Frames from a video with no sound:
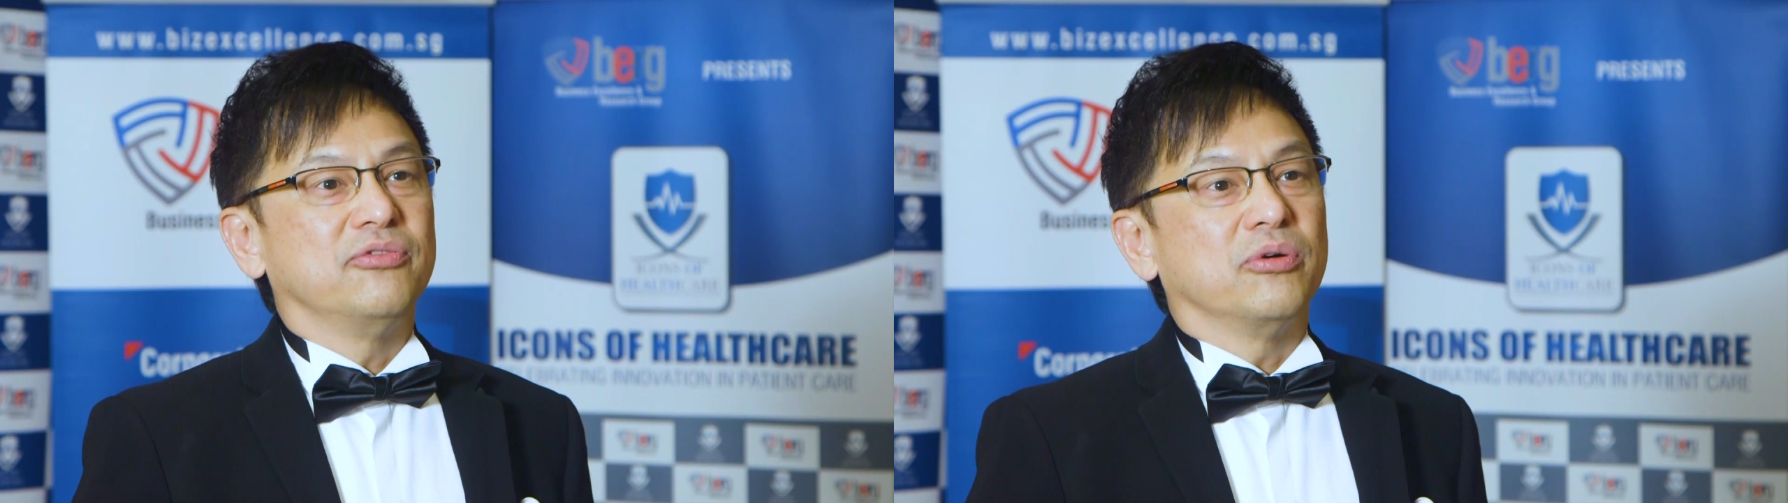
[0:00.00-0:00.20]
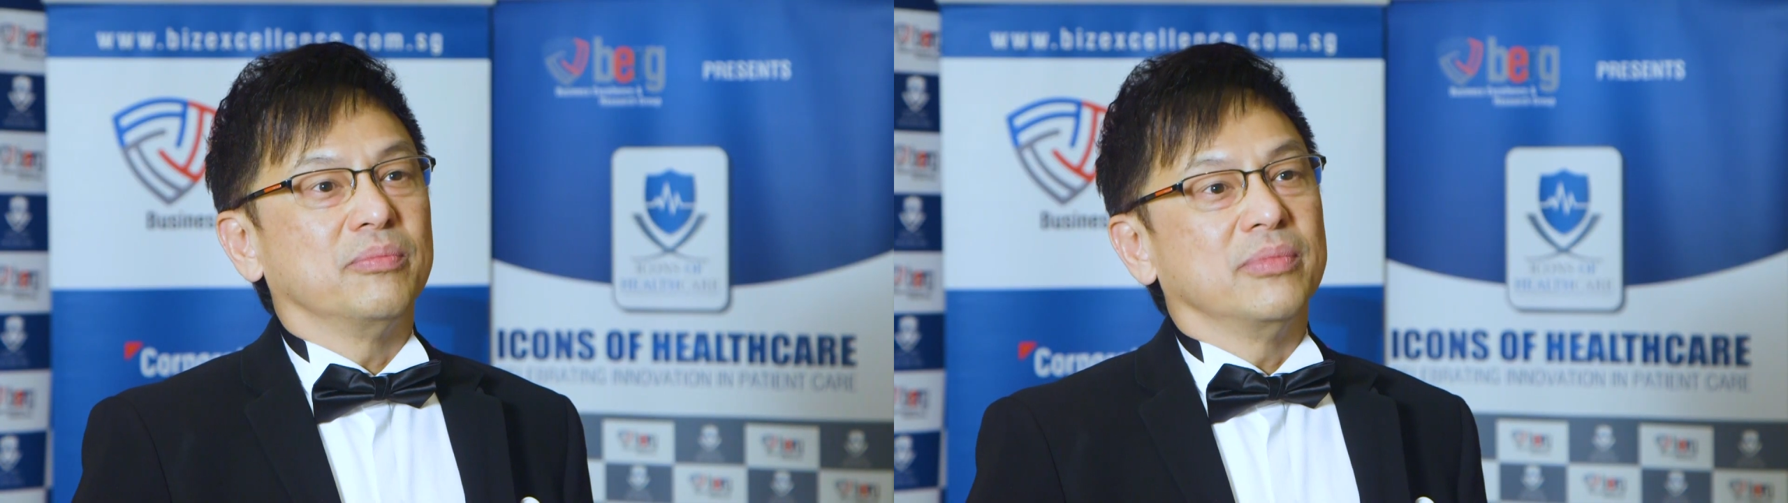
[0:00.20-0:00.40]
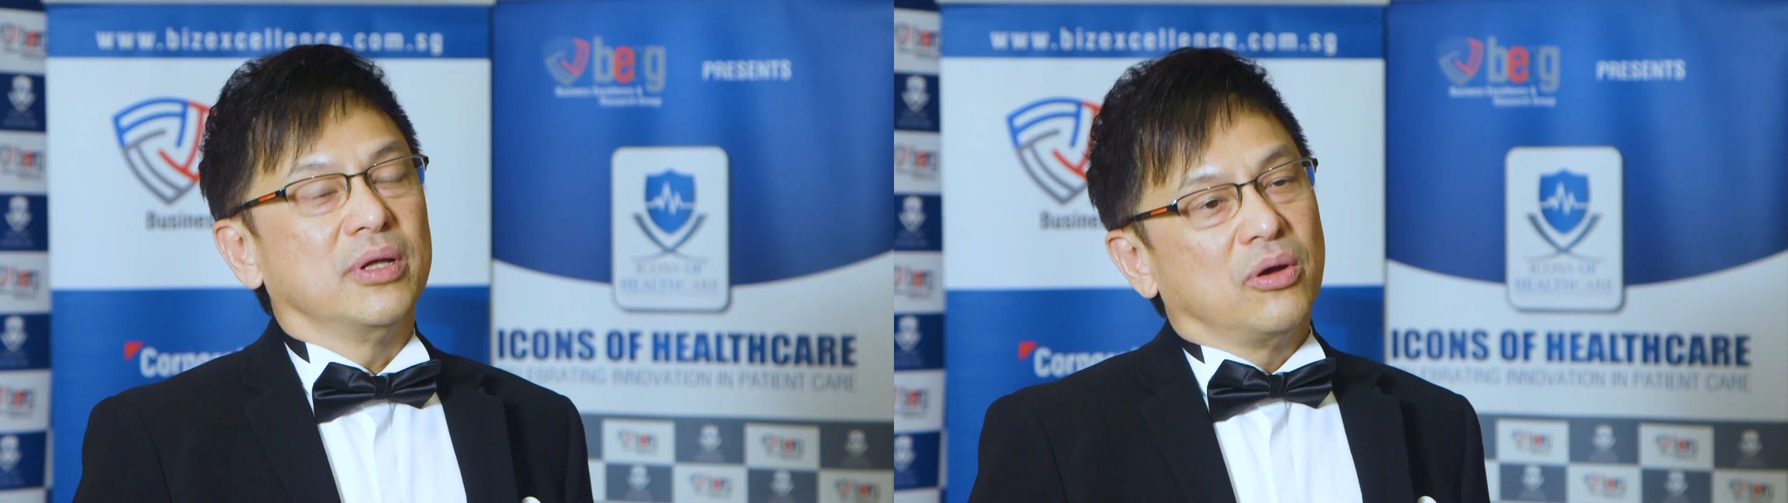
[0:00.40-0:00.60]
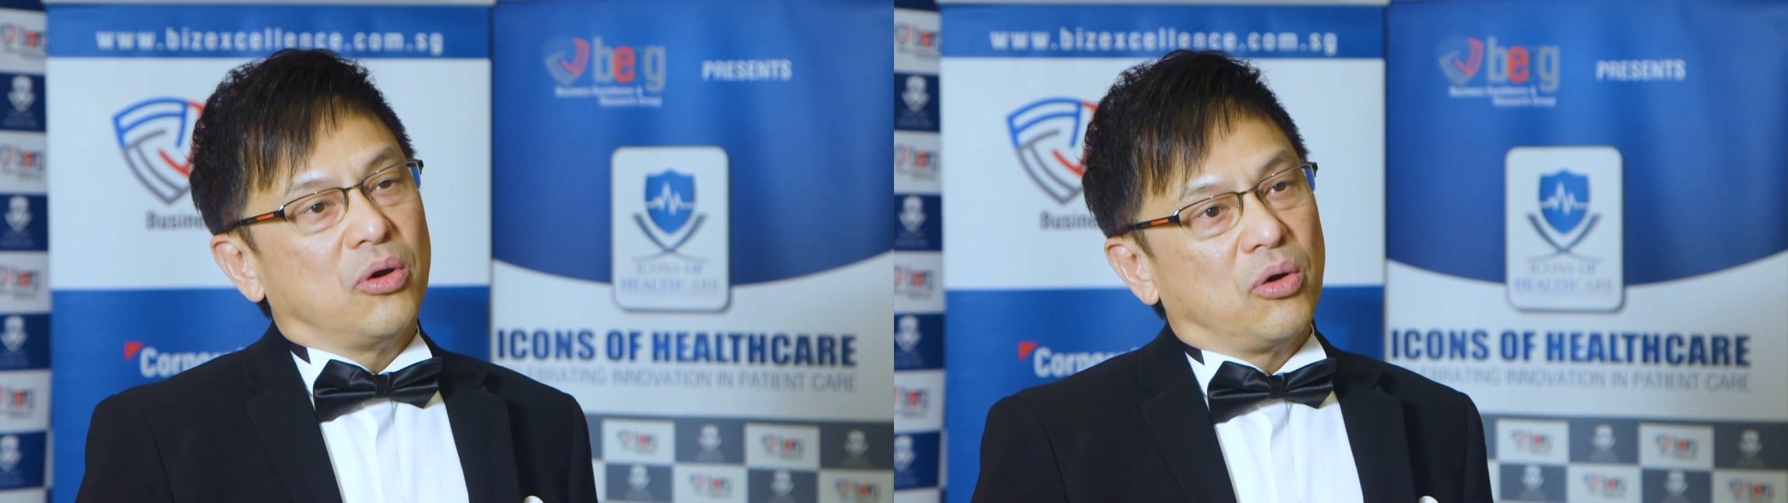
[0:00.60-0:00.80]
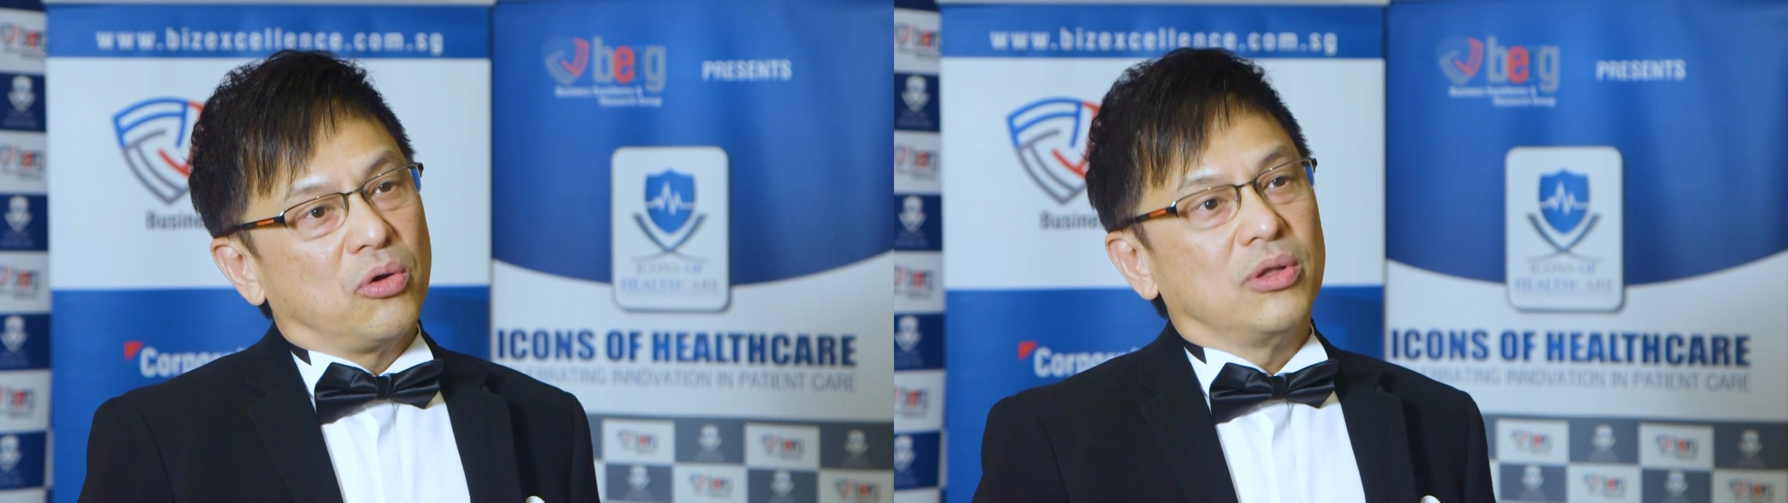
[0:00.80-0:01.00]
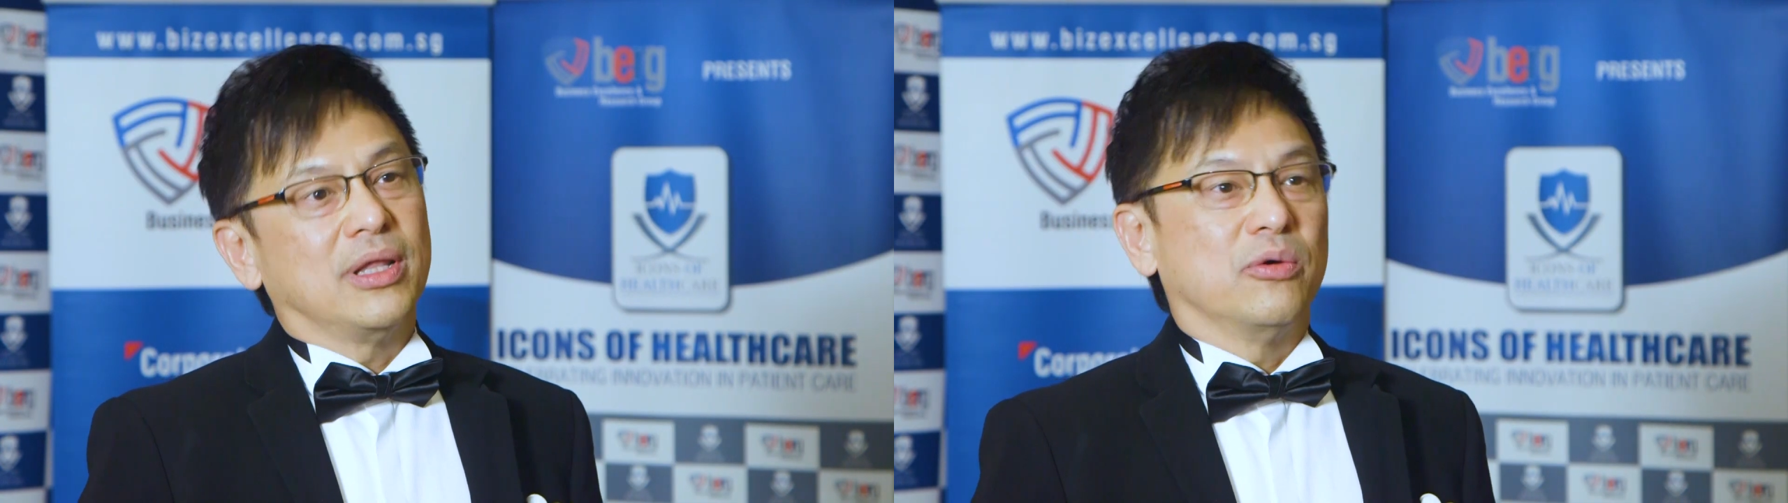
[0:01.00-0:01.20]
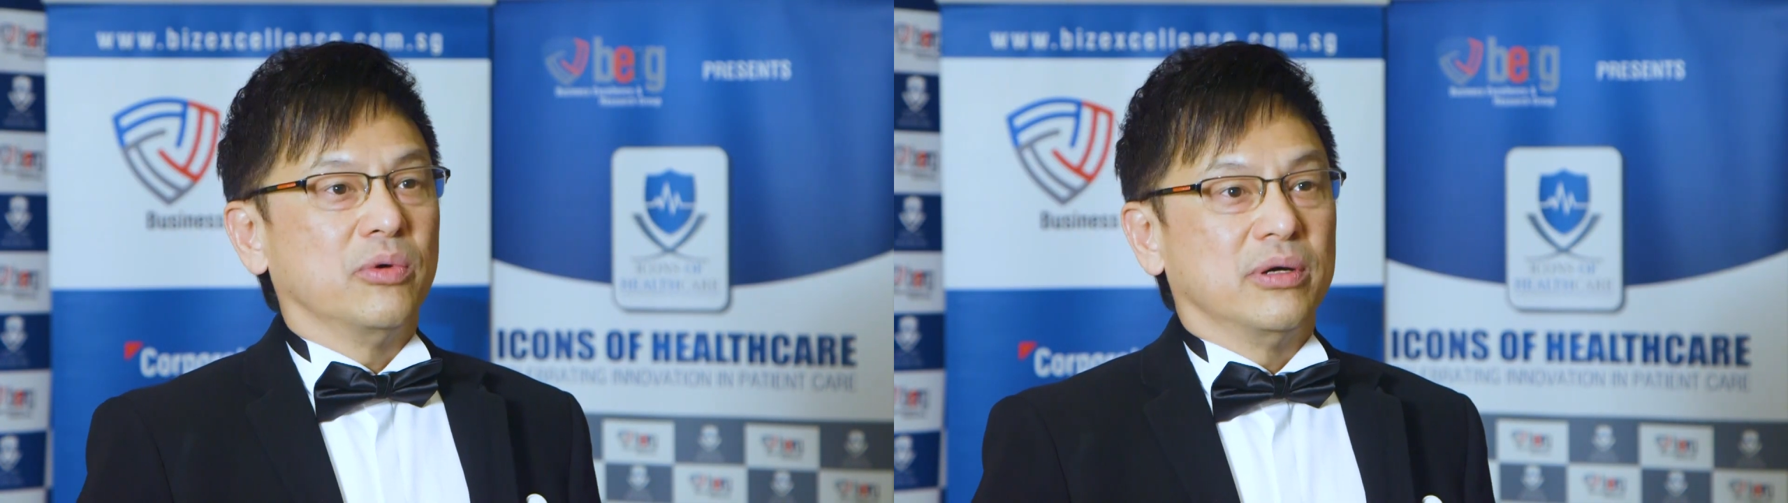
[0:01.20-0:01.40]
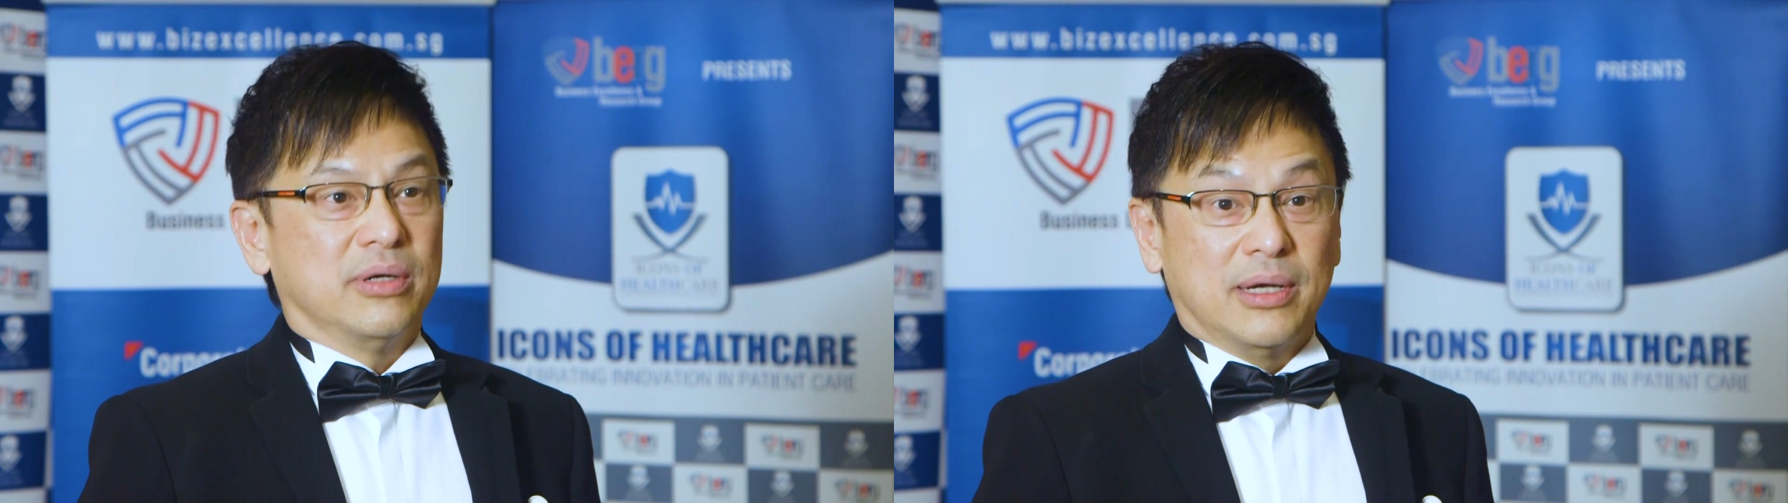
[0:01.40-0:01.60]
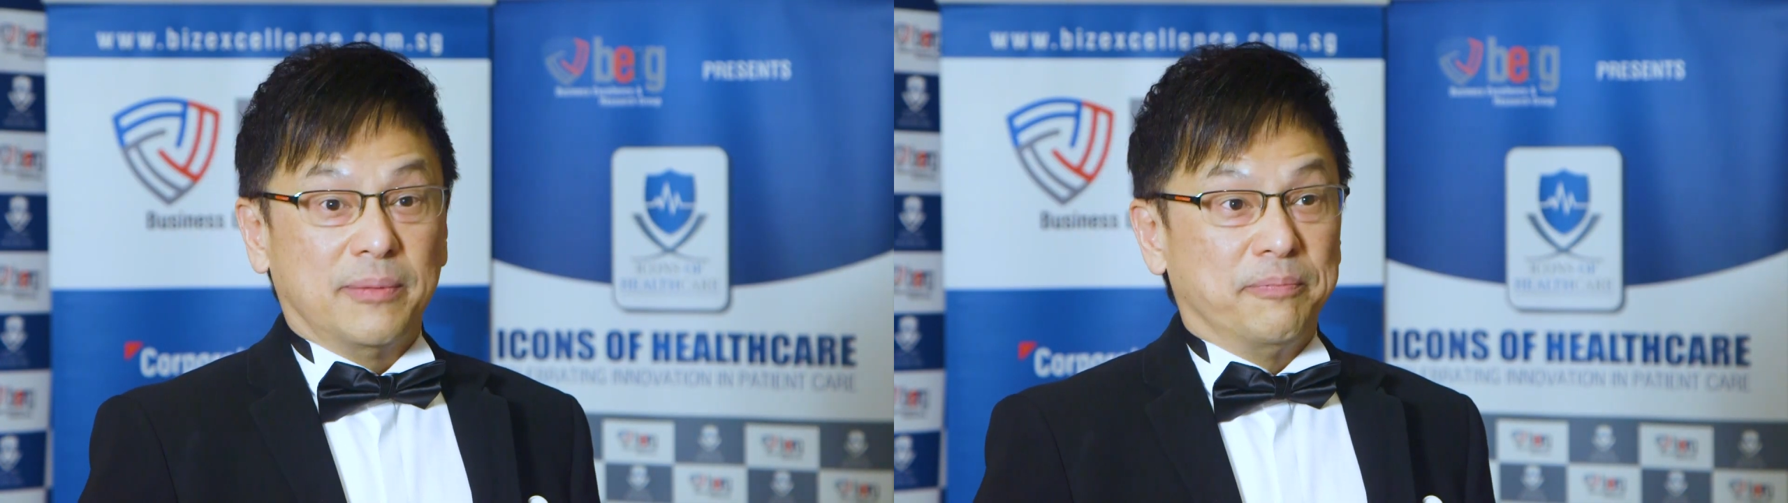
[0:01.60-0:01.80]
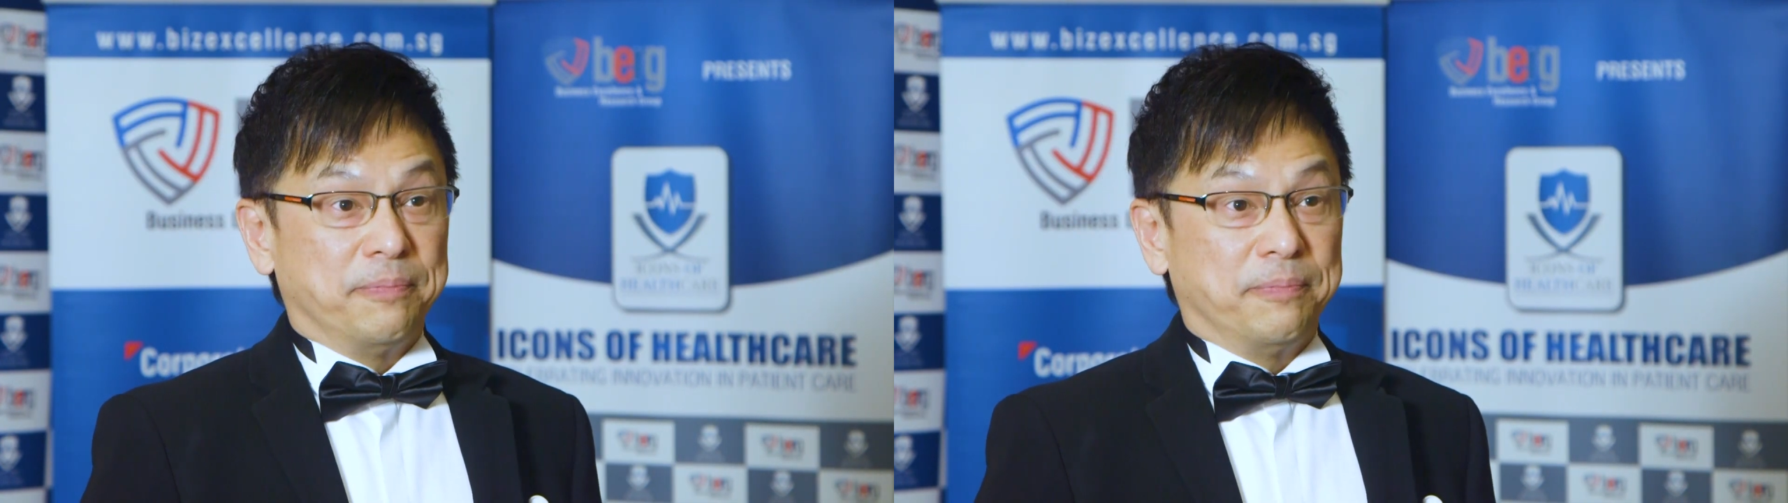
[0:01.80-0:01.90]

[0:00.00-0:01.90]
from all our